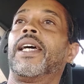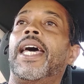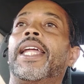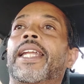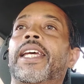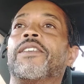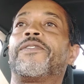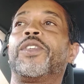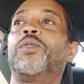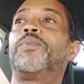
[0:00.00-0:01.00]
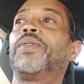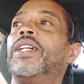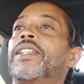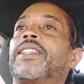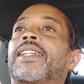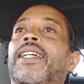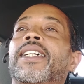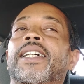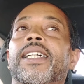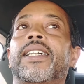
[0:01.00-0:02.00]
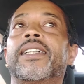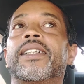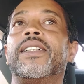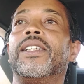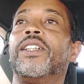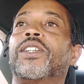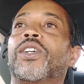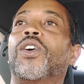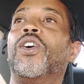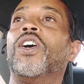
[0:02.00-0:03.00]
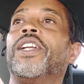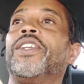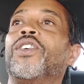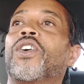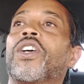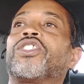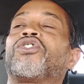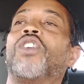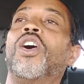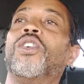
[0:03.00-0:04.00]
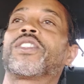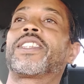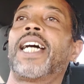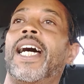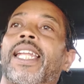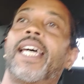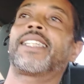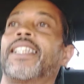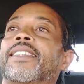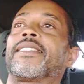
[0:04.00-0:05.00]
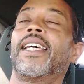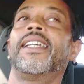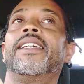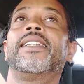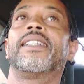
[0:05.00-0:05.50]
And if you put the gun on your strong side, like they say,